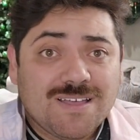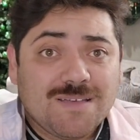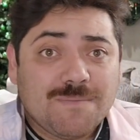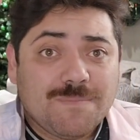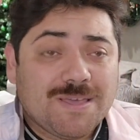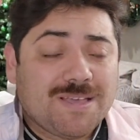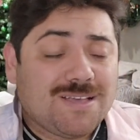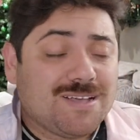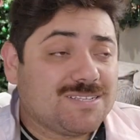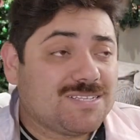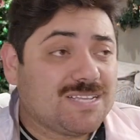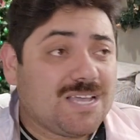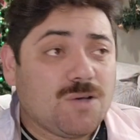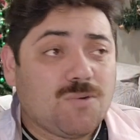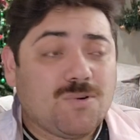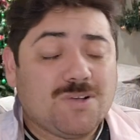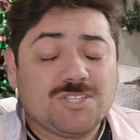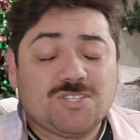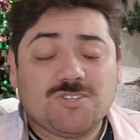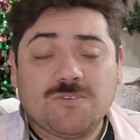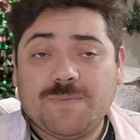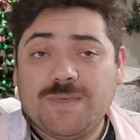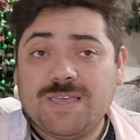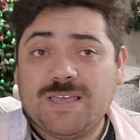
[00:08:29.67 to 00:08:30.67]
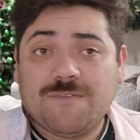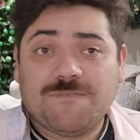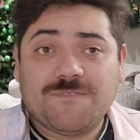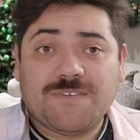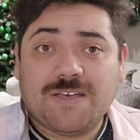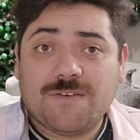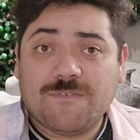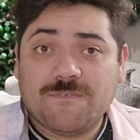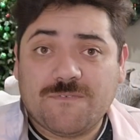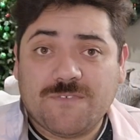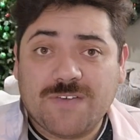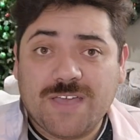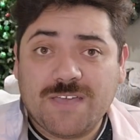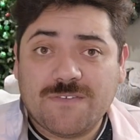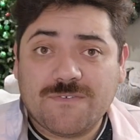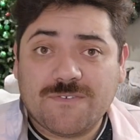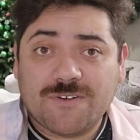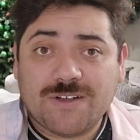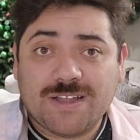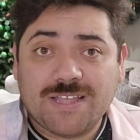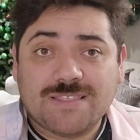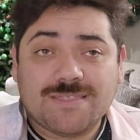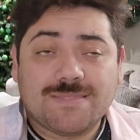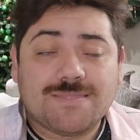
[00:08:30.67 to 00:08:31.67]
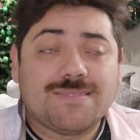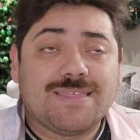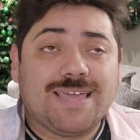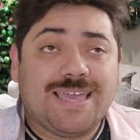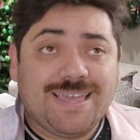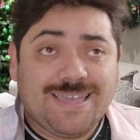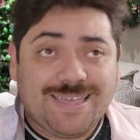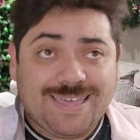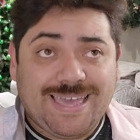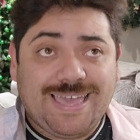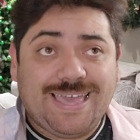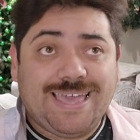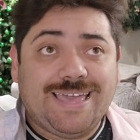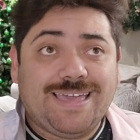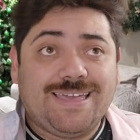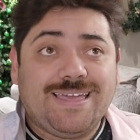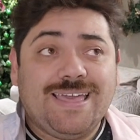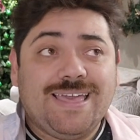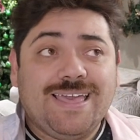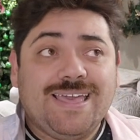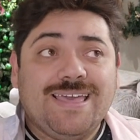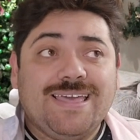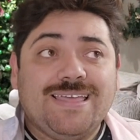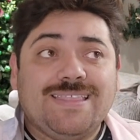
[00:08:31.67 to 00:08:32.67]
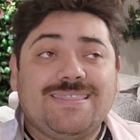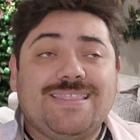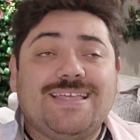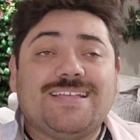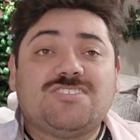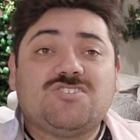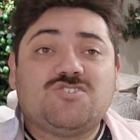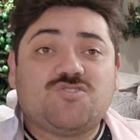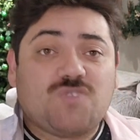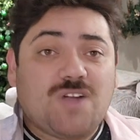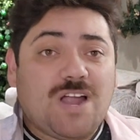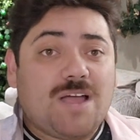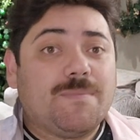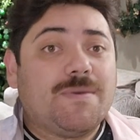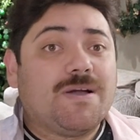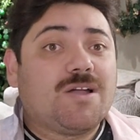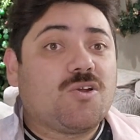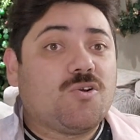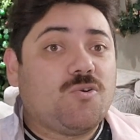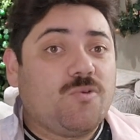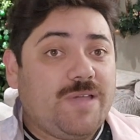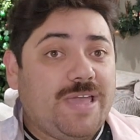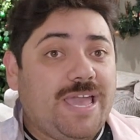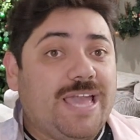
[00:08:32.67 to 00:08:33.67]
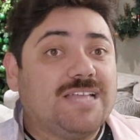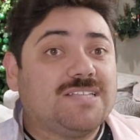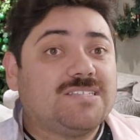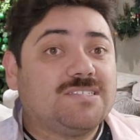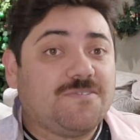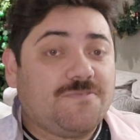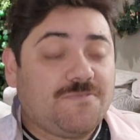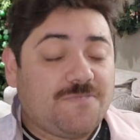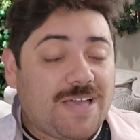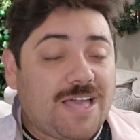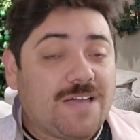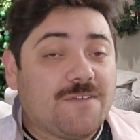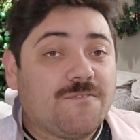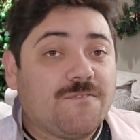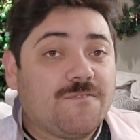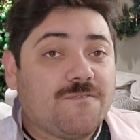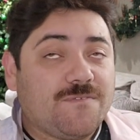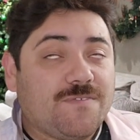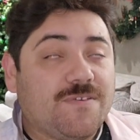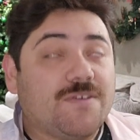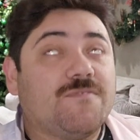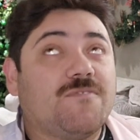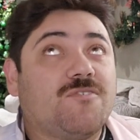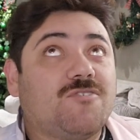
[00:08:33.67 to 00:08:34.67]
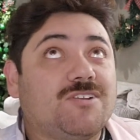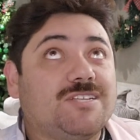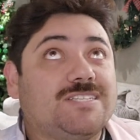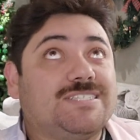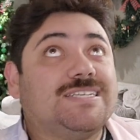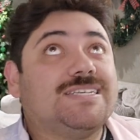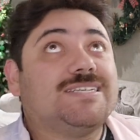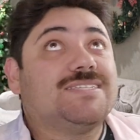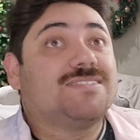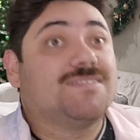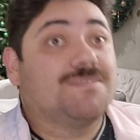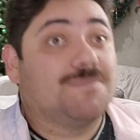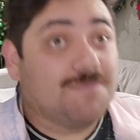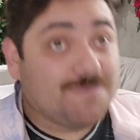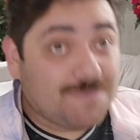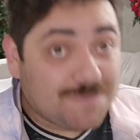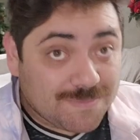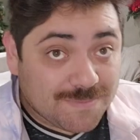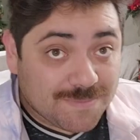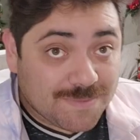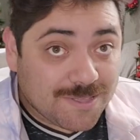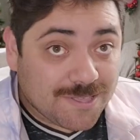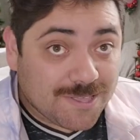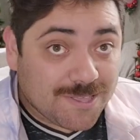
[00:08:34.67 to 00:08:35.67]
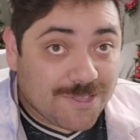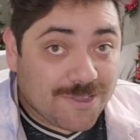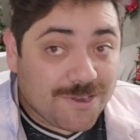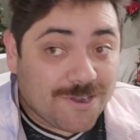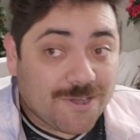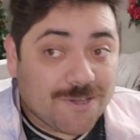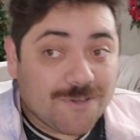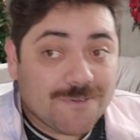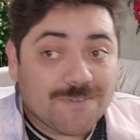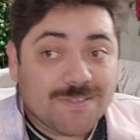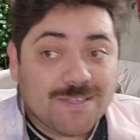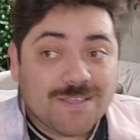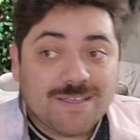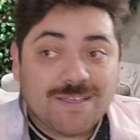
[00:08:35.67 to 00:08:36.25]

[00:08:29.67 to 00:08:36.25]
because I want to be a fan favorite, thinking that drama creates fan favoritism, you know?